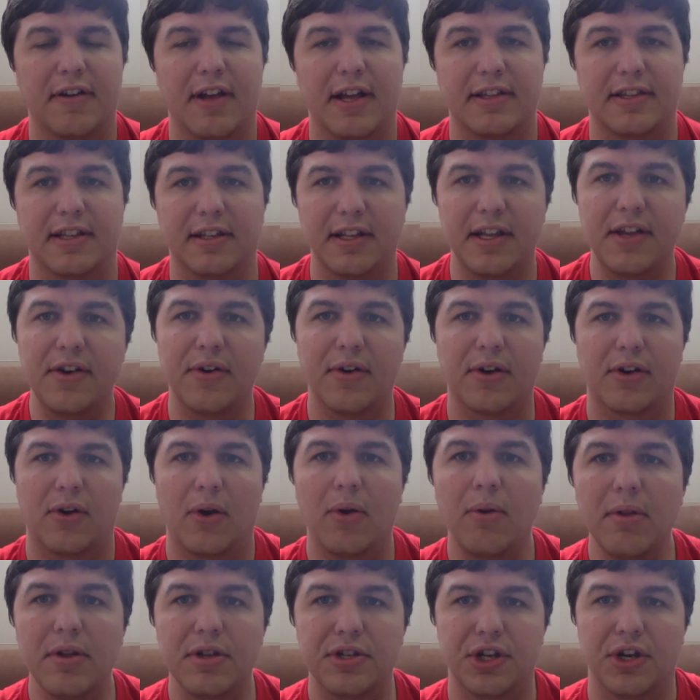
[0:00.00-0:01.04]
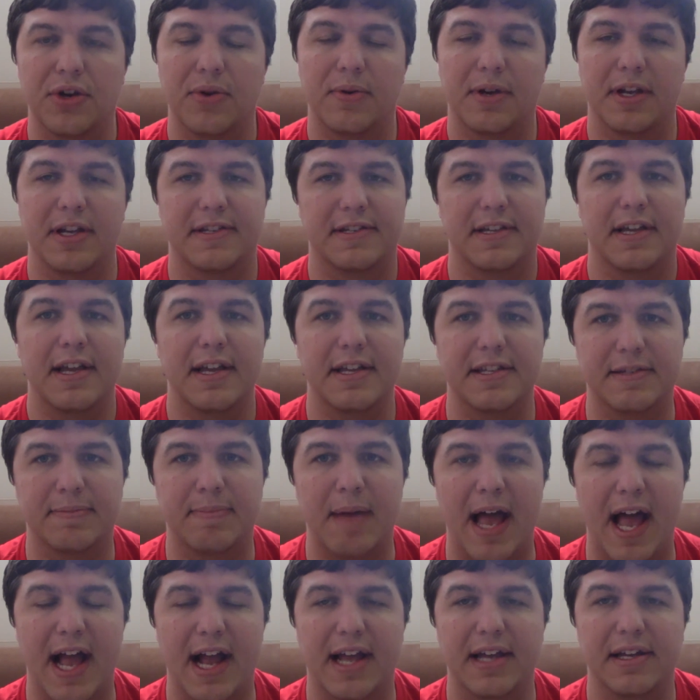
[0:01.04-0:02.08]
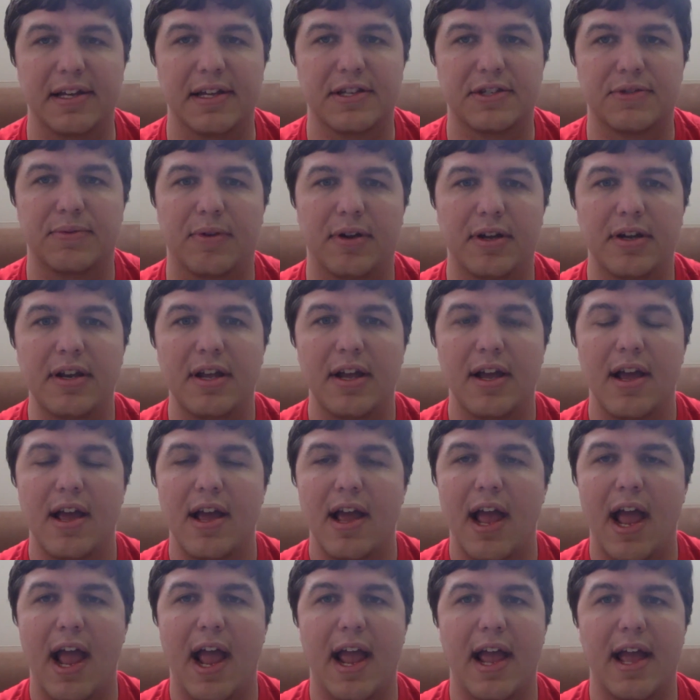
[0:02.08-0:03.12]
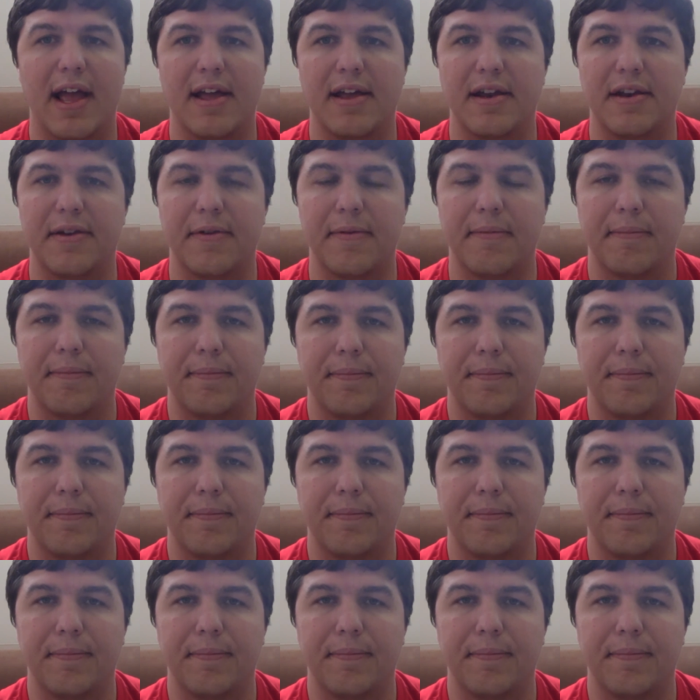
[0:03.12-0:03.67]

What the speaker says: Like, the Leader of Cola joke is back in this one. And,